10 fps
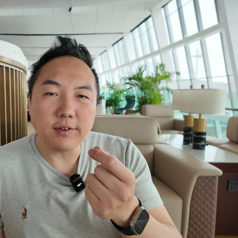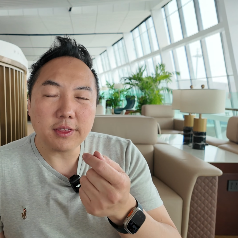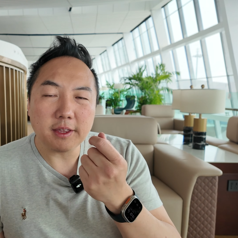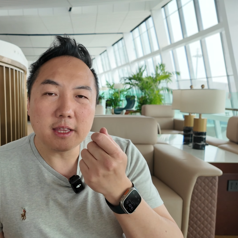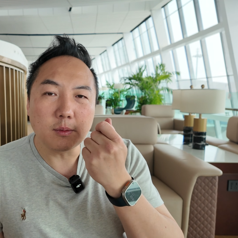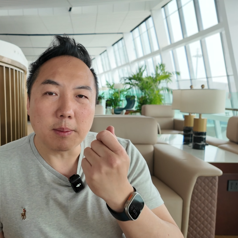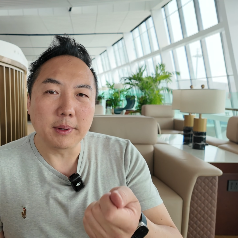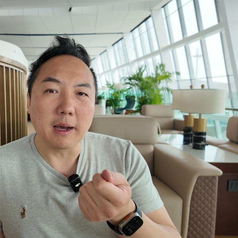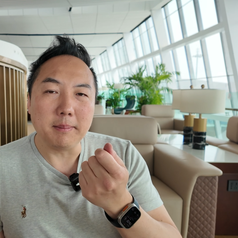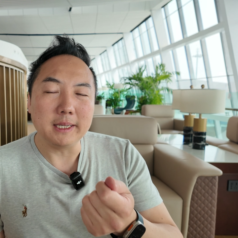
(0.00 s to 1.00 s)
everything that we
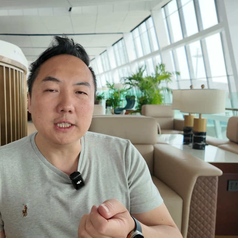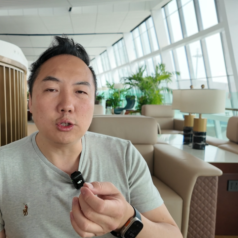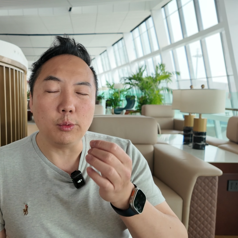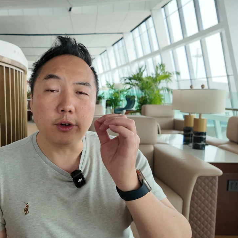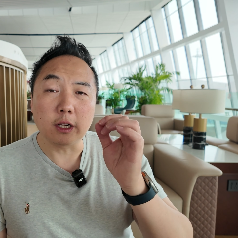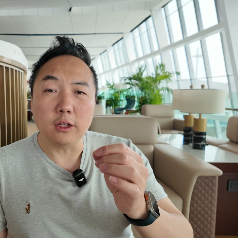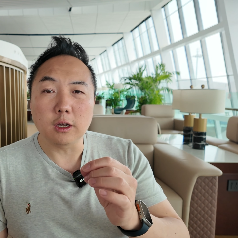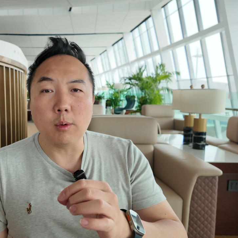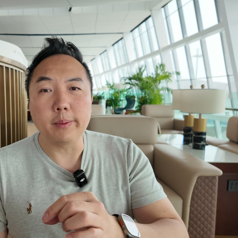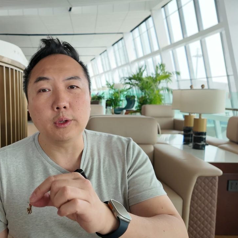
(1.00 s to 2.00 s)
put our money into, we've got to look
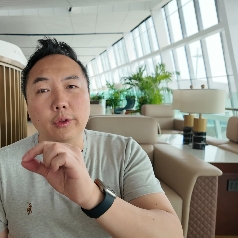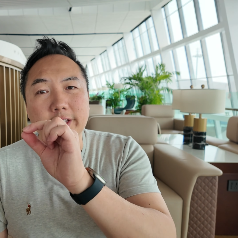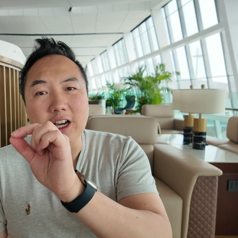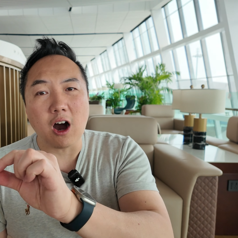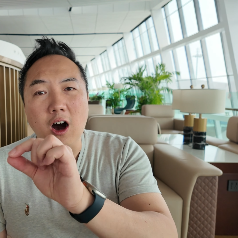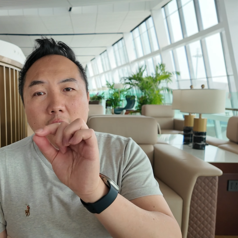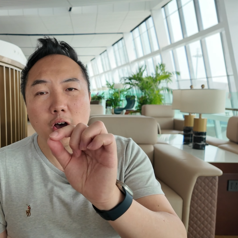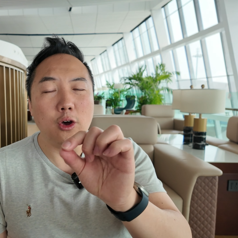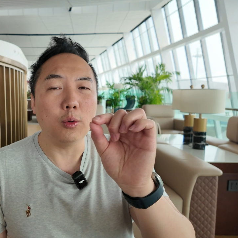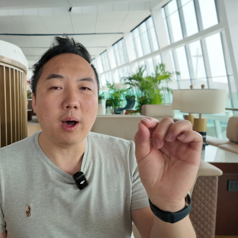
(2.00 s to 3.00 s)
at what we call the R. R
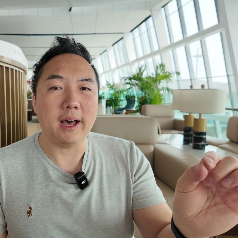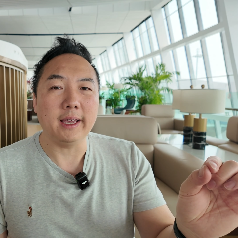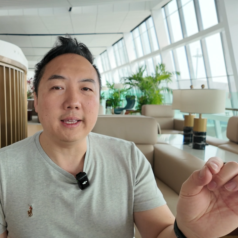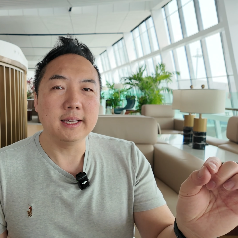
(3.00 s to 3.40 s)
O I.